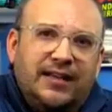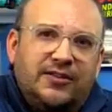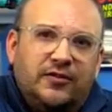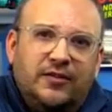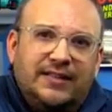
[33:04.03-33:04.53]

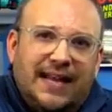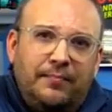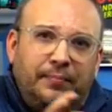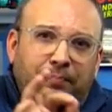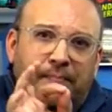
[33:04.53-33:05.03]
soon as I,
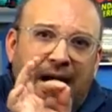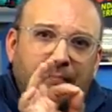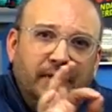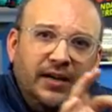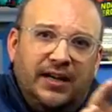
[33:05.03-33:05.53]
I
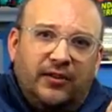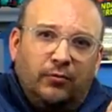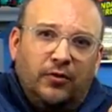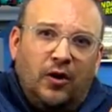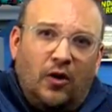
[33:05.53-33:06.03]
put it
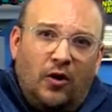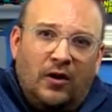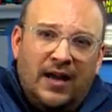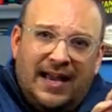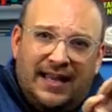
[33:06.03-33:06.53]
through the hole
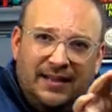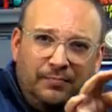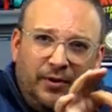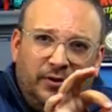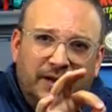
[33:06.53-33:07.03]
and then
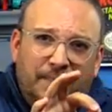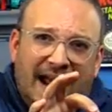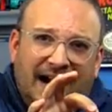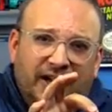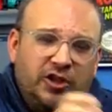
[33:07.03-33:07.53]
pulled it
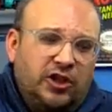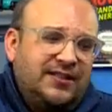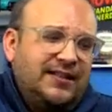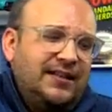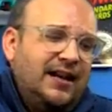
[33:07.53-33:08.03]
back
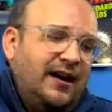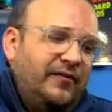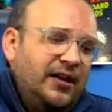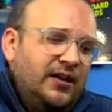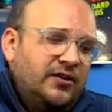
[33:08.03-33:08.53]
just enough
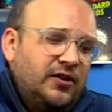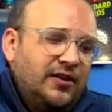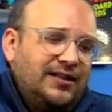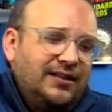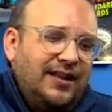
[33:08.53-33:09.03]
so
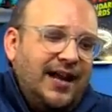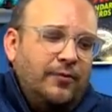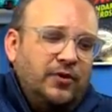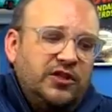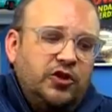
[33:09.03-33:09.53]
that the light
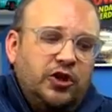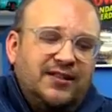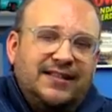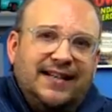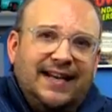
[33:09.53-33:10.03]
was just
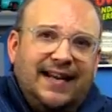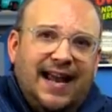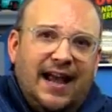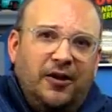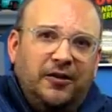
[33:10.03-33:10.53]
sticking
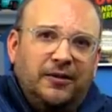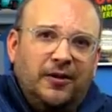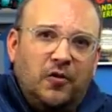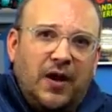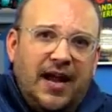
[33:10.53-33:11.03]
out,
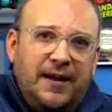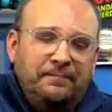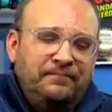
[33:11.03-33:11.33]
okay?